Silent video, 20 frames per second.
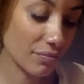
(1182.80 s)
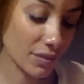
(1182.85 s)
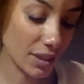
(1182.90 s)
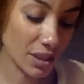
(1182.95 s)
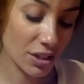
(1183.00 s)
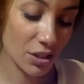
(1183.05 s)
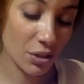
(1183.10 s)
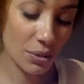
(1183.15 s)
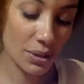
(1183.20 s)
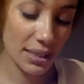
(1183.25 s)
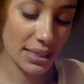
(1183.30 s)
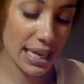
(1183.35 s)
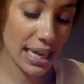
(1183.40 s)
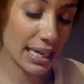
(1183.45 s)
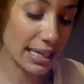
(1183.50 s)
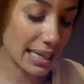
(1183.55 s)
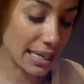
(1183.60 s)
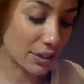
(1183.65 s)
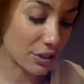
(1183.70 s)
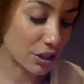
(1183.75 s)
So it's taking
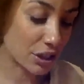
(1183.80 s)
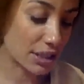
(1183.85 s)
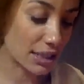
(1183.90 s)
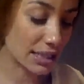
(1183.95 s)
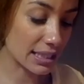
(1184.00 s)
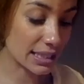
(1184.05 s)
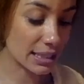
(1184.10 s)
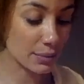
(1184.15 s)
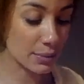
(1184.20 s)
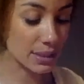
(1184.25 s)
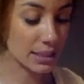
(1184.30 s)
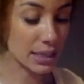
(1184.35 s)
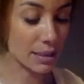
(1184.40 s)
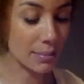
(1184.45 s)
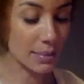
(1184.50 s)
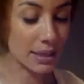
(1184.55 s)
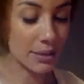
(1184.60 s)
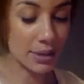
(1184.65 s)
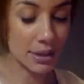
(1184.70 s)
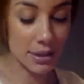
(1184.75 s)
energy. Let's see what's
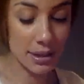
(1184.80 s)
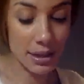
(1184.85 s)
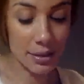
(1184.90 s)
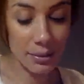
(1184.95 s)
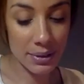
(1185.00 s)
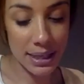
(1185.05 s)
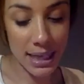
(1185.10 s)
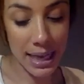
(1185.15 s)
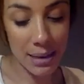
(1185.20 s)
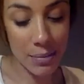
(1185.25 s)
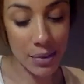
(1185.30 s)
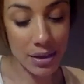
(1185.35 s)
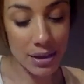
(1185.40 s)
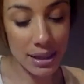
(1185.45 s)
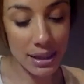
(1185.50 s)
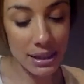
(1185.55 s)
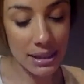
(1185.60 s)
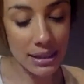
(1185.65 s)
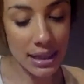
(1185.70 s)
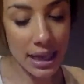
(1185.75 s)
coming out here. No, it came on
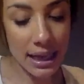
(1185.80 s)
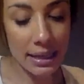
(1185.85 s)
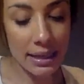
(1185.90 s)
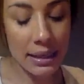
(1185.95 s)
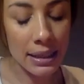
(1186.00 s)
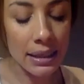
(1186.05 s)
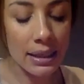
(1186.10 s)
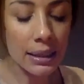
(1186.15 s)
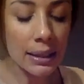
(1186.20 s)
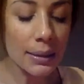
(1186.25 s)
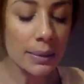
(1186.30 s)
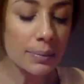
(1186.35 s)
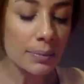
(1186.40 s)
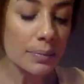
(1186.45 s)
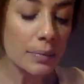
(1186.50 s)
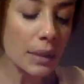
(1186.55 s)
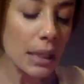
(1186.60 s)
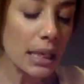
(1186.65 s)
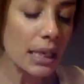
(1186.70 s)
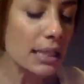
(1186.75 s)
this side.
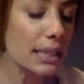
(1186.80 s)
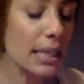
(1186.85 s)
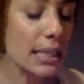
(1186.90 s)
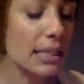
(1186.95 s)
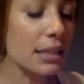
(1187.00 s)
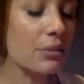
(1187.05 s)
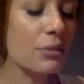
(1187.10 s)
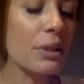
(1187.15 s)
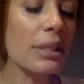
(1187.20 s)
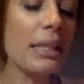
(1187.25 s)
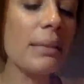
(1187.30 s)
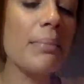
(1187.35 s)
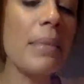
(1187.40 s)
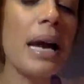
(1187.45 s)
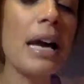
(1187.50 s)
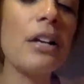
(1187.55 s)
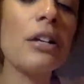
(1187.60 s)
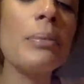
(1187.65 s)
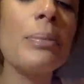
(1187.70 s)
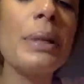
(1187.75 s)
Doesn't really
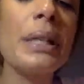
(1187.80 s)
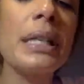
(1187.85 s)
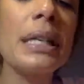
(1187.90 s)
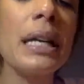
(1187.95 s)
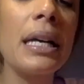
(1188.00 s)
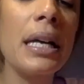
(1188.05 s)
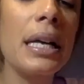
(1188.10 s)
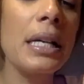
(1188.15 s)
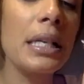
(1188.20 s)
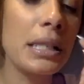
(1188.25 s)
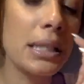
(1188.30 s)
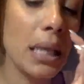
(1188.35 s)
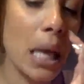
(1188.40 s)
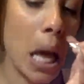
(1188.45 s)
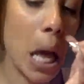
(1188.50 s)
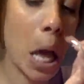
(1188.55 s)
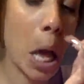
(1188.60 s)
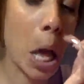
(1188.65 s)
matter because